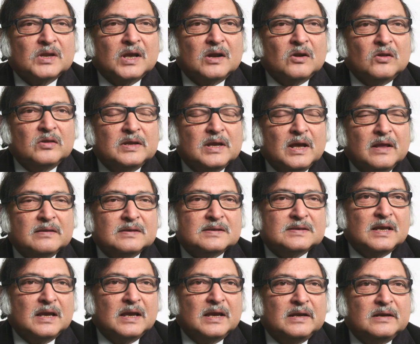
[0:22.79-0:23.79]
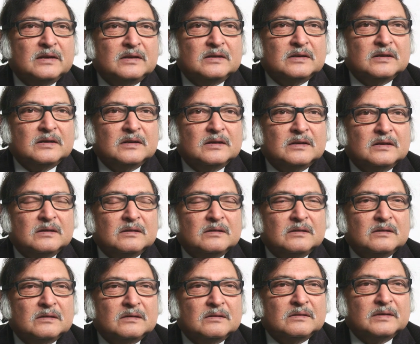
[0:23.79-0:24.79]
and on the other side,
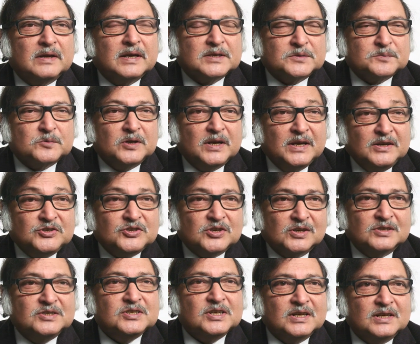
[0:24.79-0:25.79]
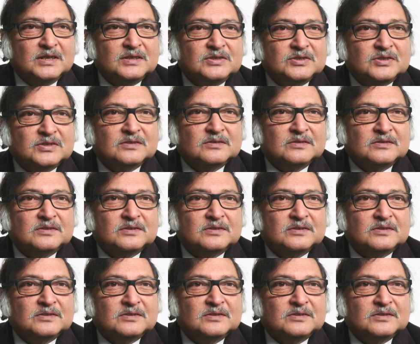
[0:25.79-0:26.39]
exponential change.